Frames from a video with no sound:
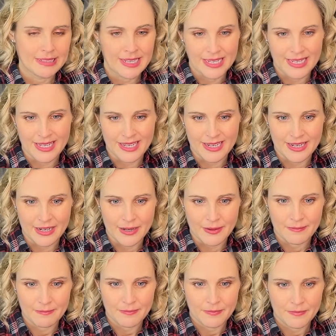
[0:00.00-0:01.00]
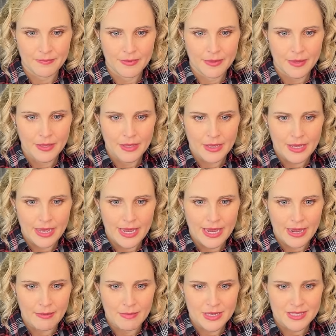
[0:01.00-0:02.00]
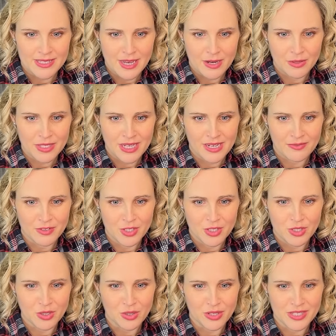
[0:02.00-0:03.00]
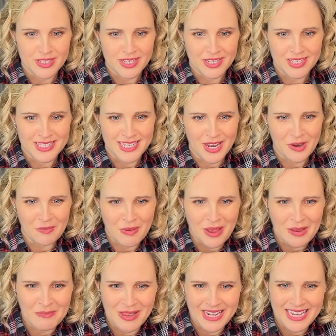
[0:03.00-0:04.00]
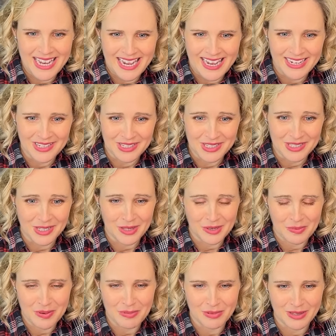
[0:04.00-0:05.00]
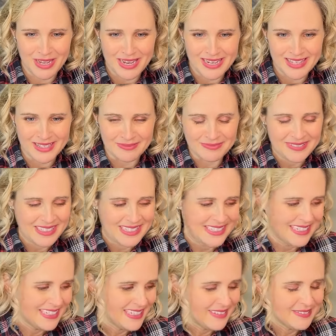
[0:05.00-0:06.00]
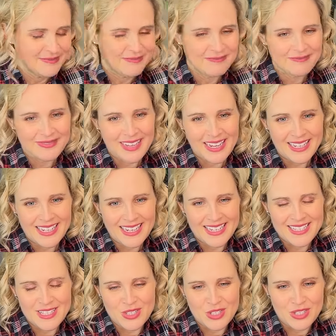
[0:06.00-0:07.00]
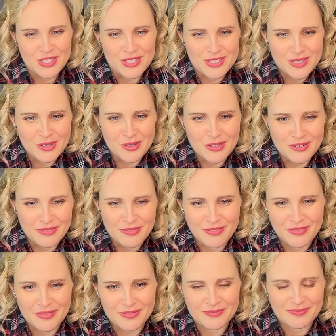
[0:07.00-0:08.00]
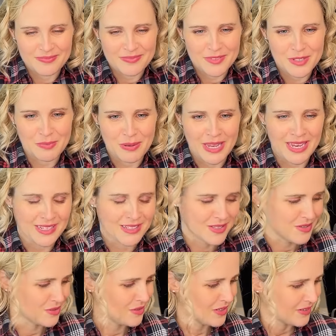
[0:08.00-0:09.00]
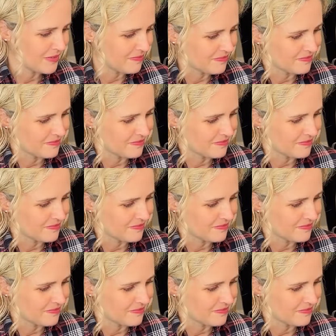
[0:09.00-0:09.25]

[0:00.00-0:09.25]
Yeah. It sounds like I've just not sussed out my mini iron as other people like them. I guess it just sort of depends on